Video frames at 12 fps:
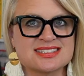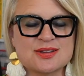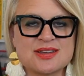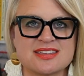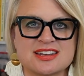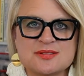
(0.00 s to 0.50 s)
So
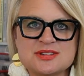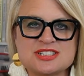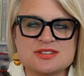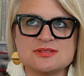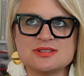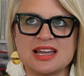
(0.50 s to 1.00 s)
I thought I would
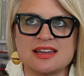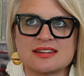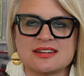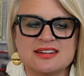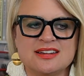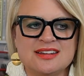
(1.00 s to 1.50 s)
do
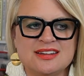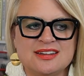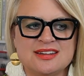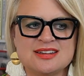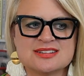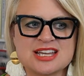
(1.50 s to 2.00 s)
like
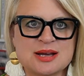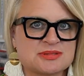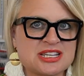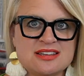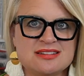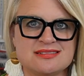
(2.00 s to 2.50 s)
top
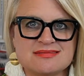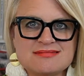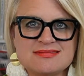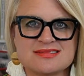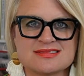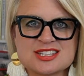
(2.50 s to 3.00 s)

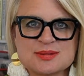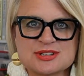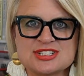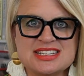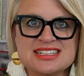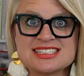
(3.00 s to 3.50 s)
10 summer
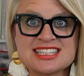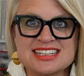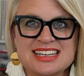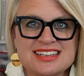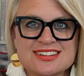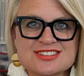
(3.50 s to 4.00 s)
tees to
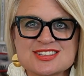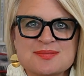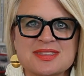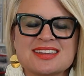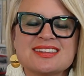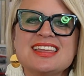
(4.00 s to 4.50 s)
knit or
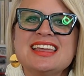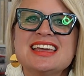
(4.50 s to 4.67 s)
something.